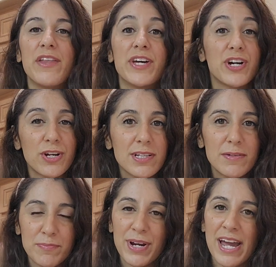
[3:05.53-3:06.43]
the
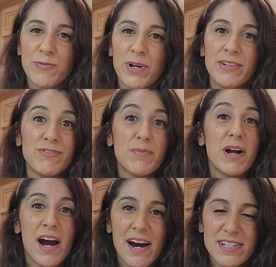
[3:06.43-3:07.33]
Kirkland brand one from
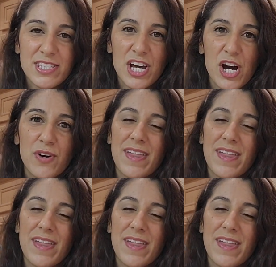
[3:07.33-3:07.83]
Costco.